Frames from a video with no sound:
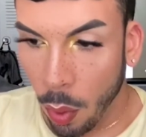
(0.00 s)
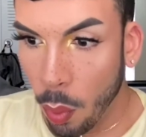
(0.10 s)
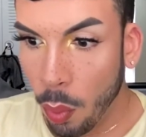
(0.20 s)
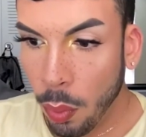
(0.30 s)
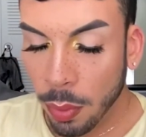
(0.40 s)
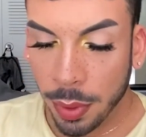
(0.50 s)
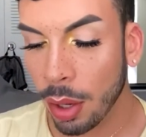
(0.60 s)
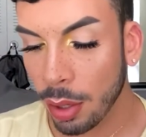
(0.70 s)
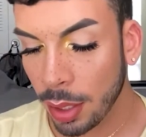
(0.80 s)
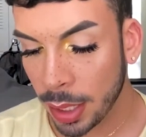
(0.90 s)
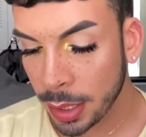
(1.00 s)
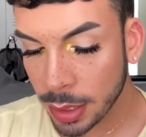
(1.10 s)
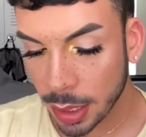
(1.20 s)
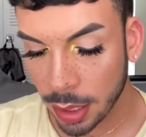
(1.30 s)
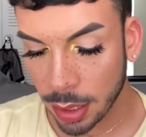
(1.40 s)
Ooh. All
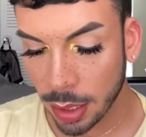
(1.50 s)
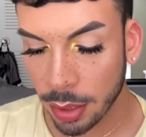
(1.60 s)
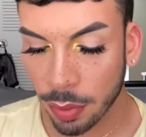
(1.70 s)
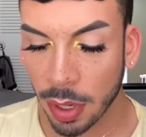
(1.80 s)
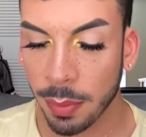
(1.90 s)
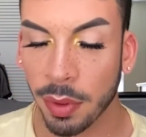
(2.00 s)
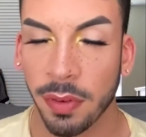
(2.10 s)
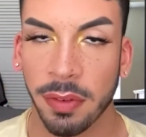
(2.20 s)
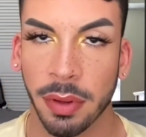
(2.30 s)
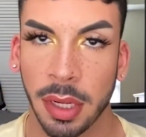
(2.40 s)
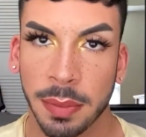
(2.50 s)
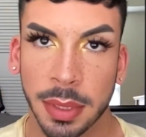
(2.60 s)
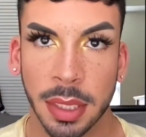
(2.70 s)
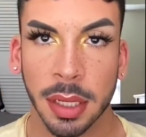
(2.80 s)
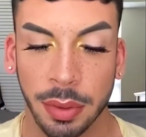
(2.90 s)
lined, and then grab your favorite
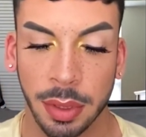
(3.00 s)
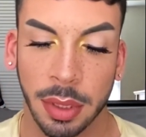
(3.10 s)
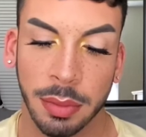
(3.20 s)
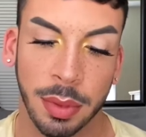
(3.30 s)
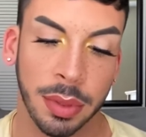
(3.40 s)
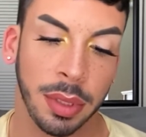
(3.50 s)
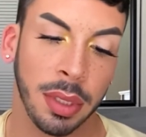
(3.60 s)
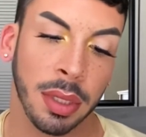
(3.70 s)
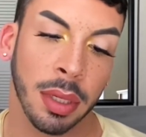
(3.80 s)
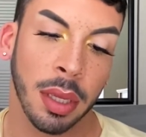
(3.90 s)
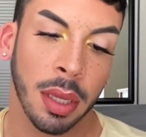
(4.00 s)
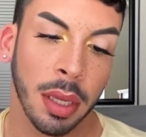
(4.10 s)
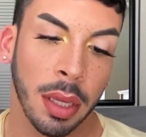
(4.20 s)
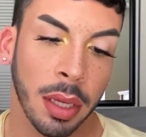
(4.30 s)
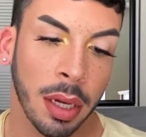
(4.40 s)
lipstick. I'm using
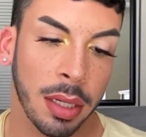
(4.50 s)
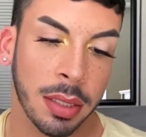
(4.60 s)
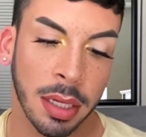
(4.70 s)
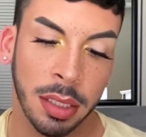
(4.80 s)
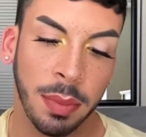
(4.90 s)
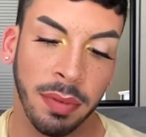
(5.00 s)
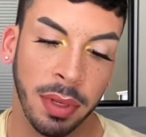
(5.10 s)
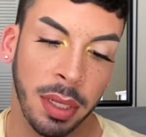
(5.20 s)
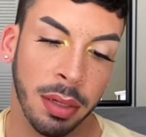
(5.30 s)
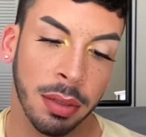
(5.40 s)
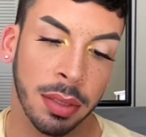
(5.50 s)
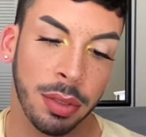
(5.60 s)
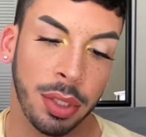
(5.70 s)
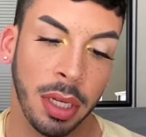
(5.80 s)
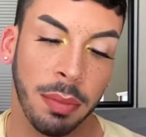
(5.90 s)
Anastasia Beverly Hills in
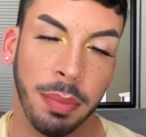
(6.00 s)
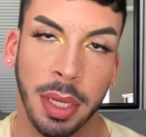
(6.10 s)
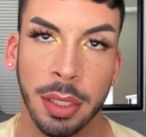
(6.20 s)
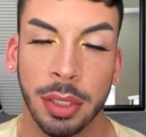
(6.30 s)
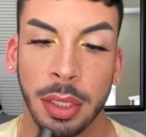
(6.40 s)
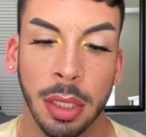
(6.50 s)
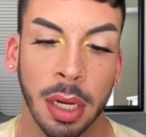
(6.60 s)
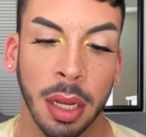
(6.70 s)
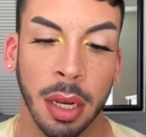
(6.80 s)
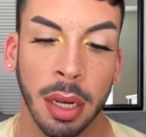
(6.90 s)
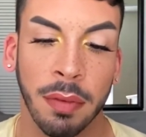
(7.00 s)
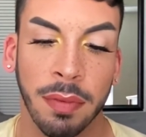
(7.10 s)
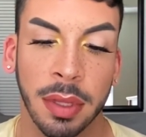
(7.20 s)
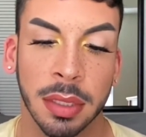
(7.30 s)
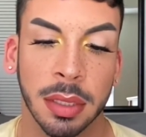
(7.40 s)
shade Peachy. I love
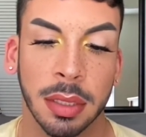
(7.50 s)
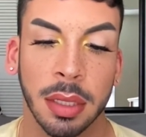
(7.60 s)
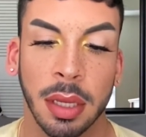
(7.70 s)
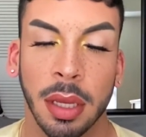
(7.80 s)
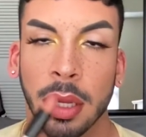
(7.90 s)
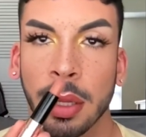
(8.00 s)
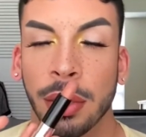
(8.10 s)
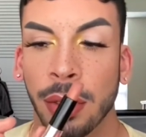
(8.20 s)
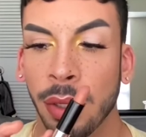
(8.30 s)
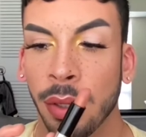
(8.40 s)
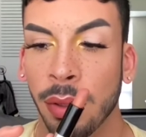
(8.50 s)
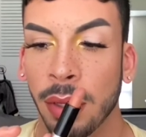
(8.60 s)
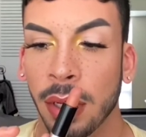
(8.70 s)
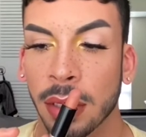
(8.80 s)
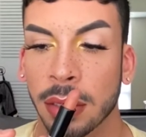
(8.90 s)
this nude.
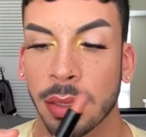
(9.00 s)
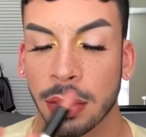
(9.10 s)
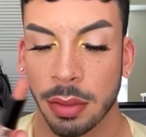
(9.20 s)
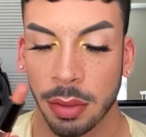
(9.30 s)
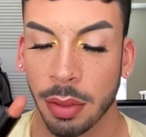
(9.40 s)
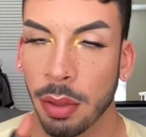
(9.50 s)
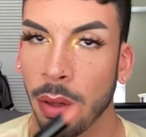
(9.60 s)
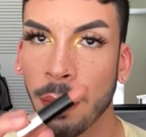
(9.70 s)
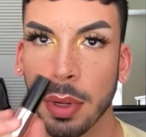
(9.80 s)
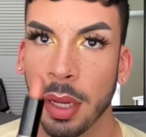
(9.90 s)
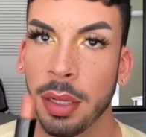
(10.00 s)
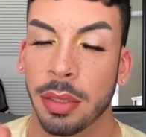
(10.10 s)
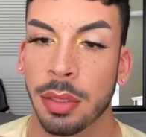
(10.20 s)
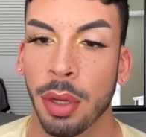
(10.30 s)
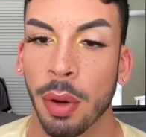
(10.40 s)
It's, oh my god,
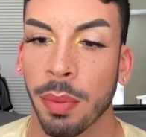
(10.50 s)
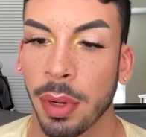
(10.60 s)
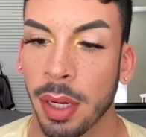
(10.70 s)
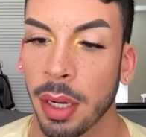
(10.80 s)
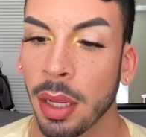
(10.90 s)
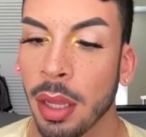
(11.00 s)
it's so pretty.